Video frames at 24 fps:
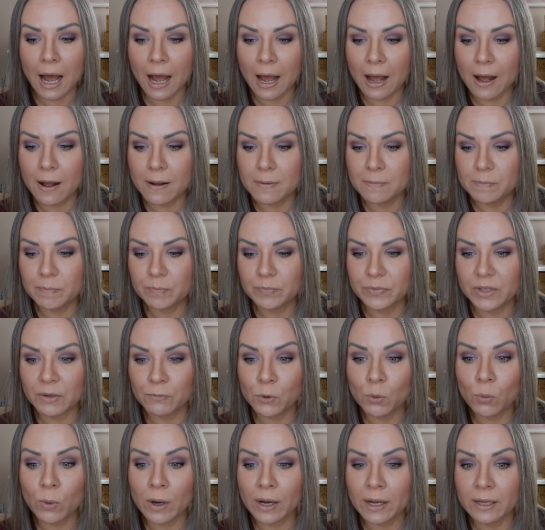Um,
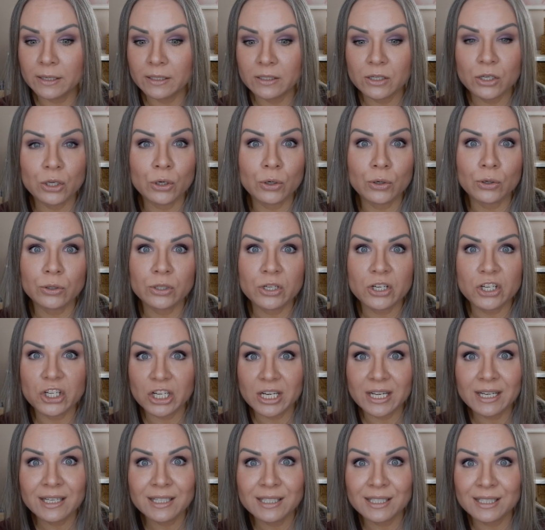if you want your
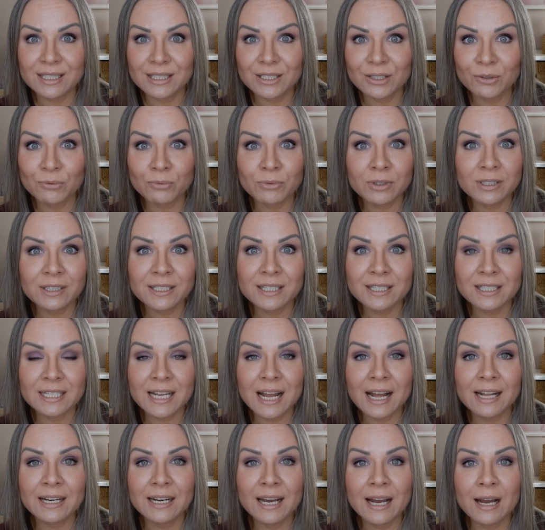cheeks to really
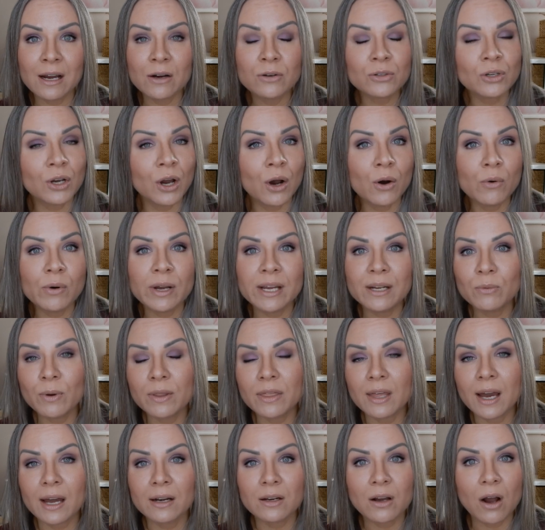stand out, go in
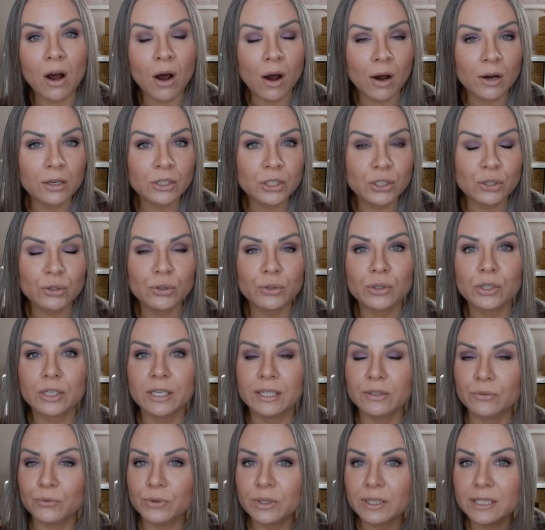with that contour
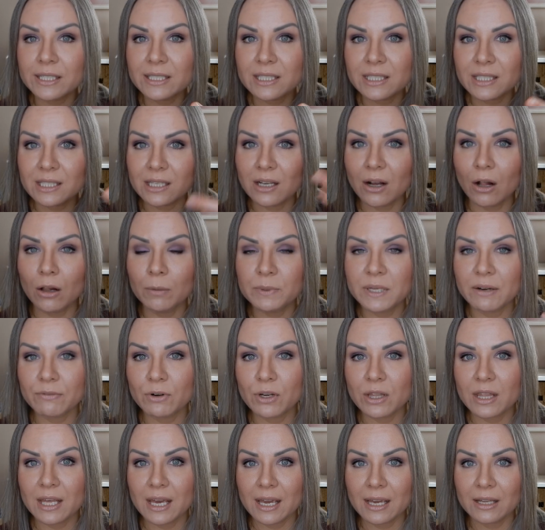and really sculpt
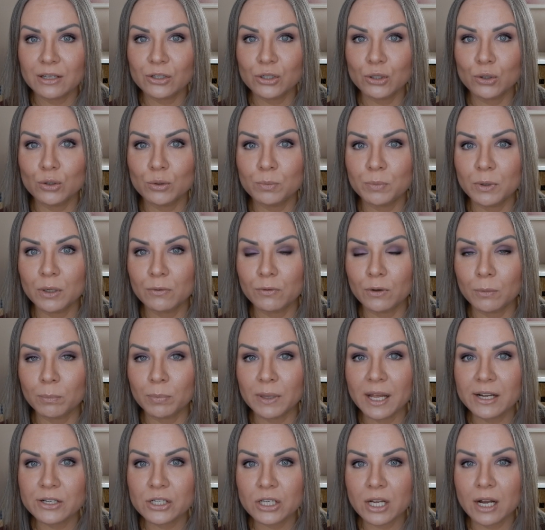everything and do a beautiful
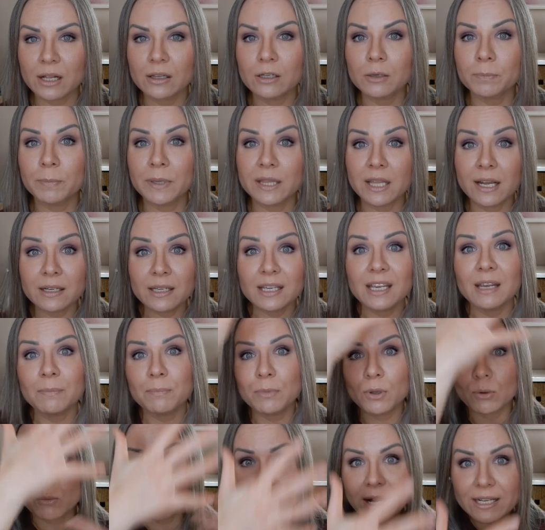blush color, but then
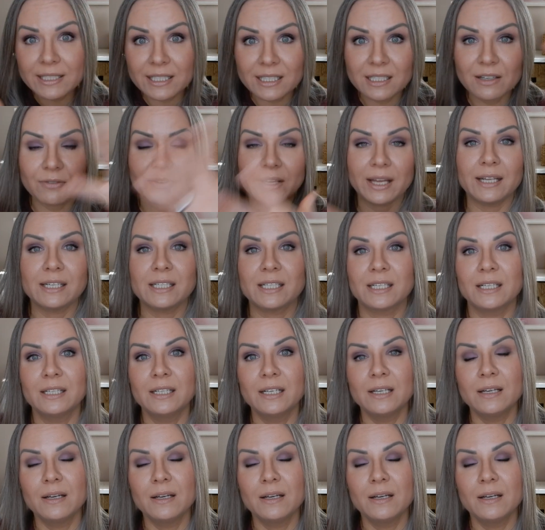keep the rest of it